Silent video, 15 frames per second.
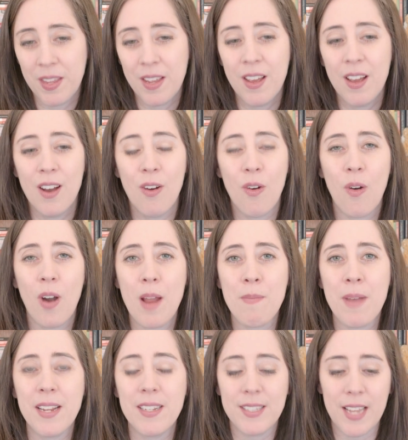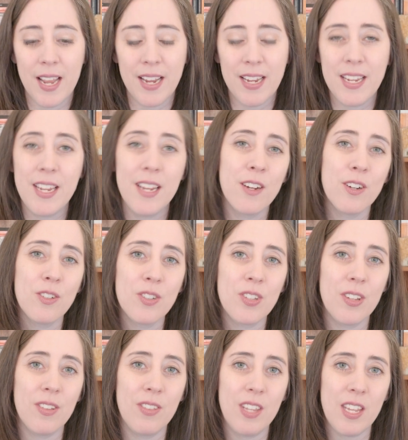Or I might say, here's
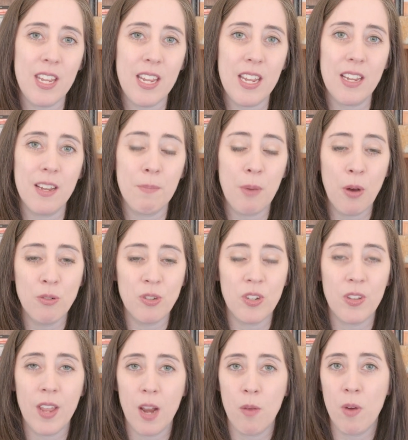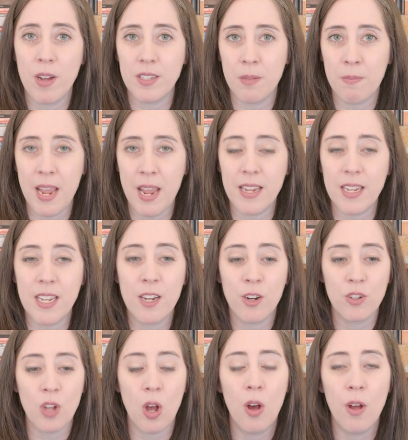the post that I want to make.
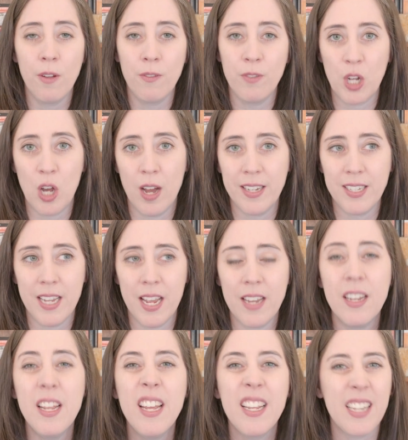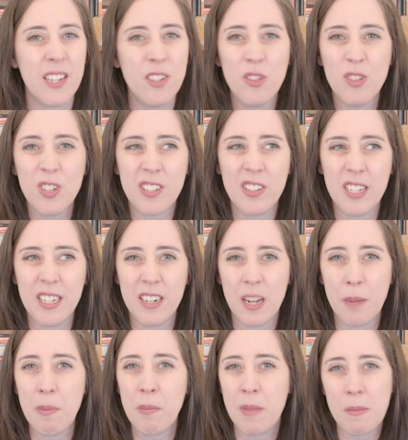Here's all of the content. Can you just clean it
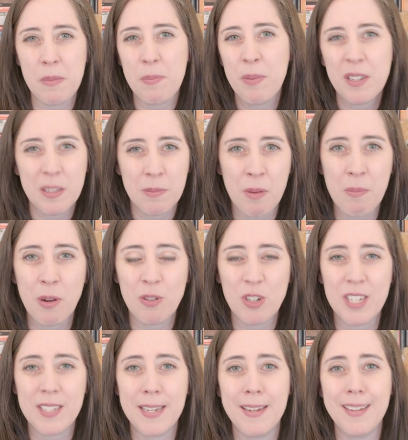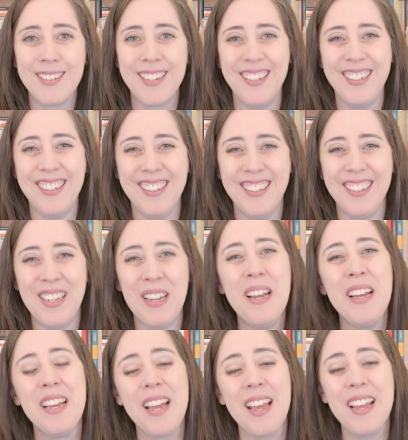up and maybe put some emojis in it?
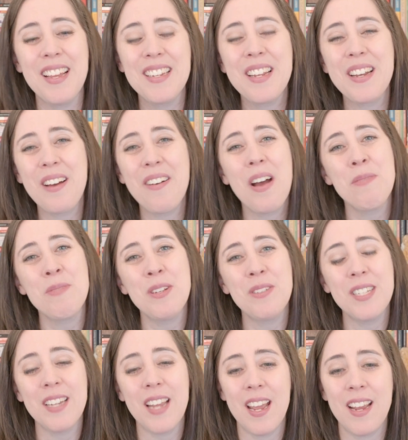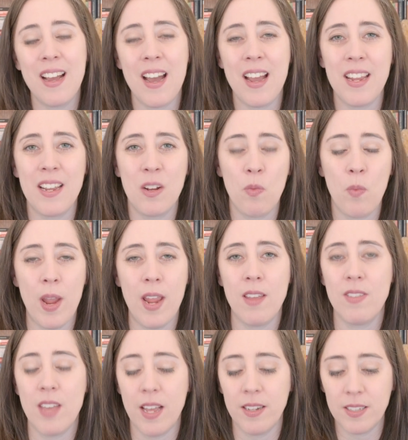You know, I'm using AI in a way
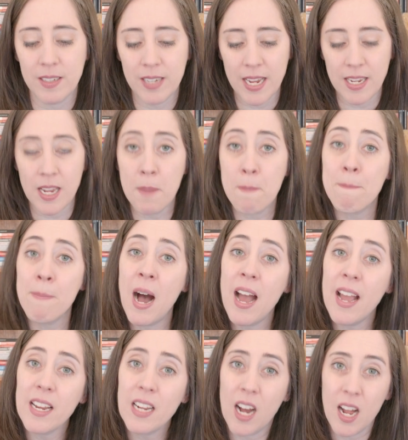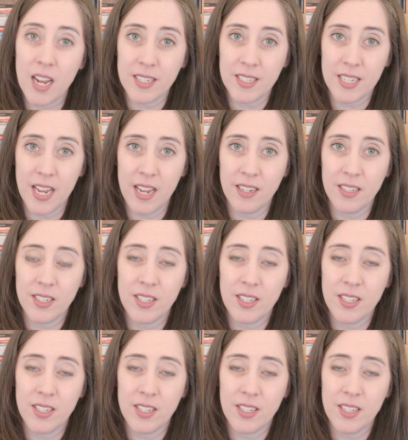that's taking my content